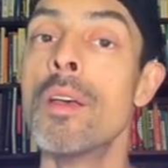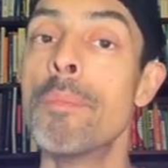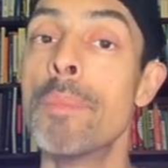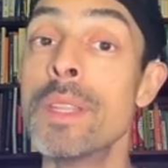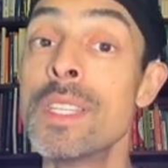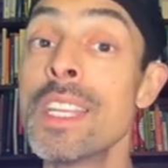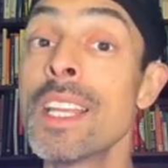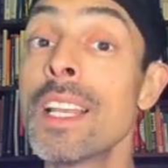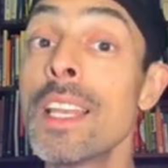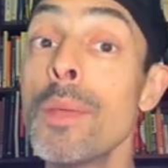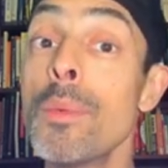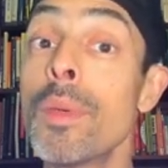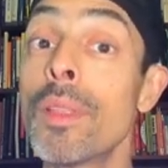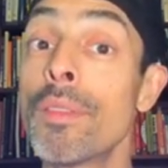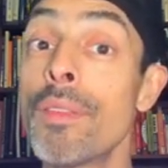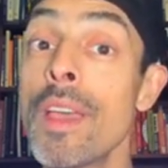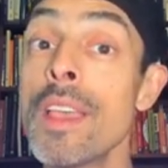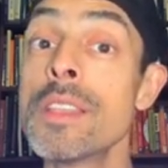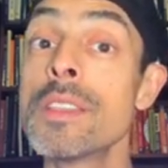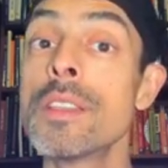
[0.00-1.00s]
Particularly with
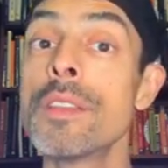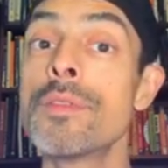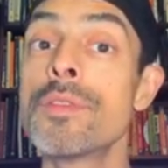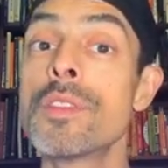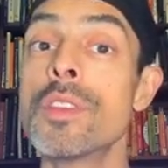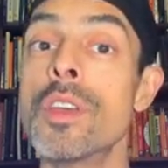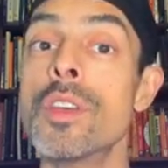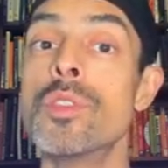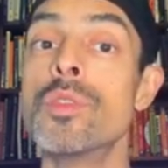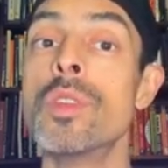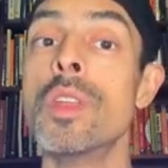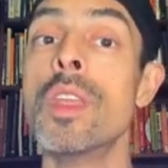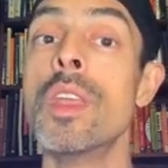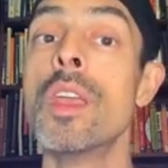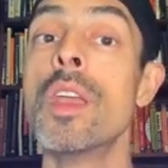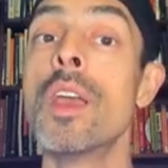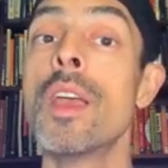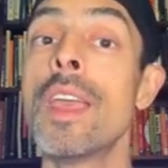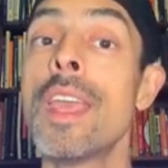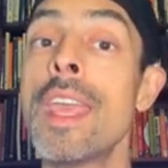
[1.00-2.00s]
facelift
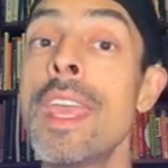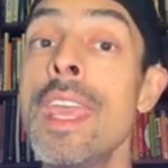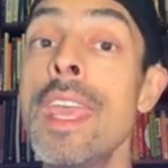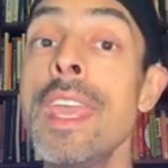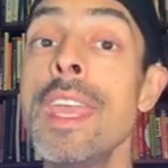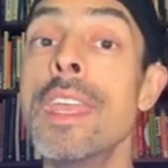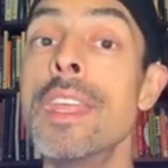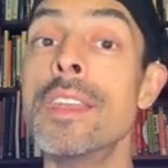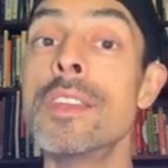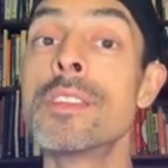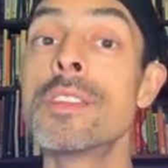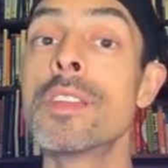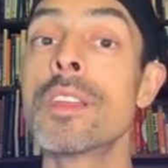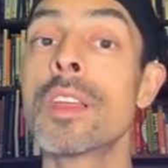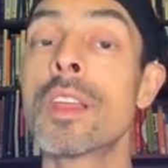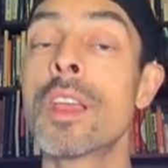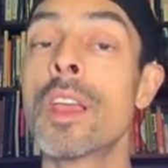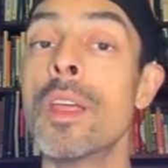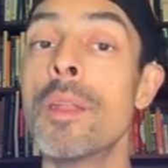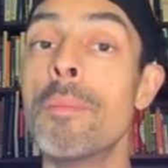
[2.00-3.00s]
surgery, heat
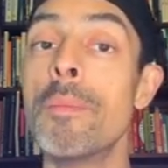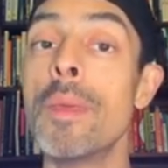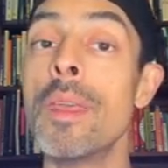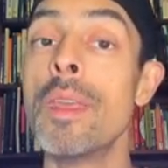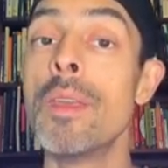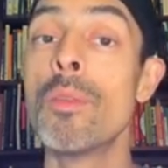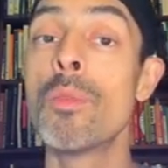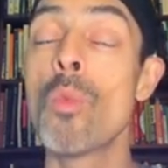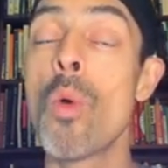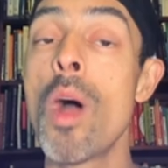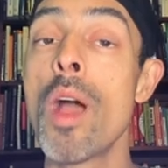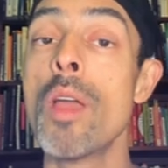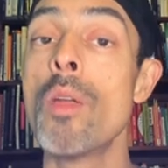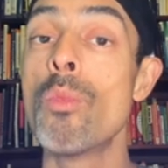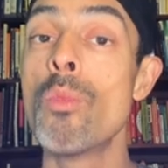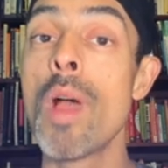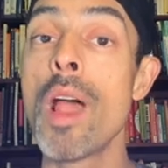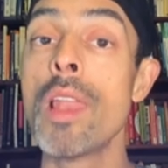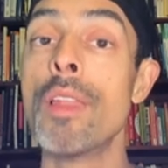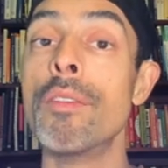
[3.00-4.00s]
can be quite
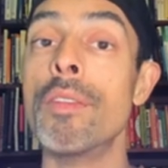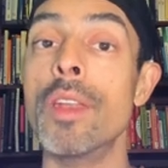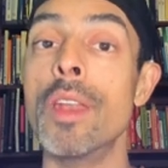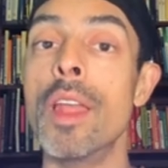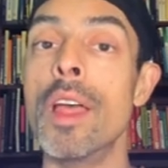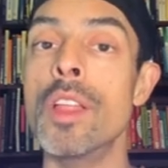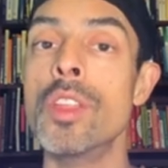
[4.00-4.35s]
relevant.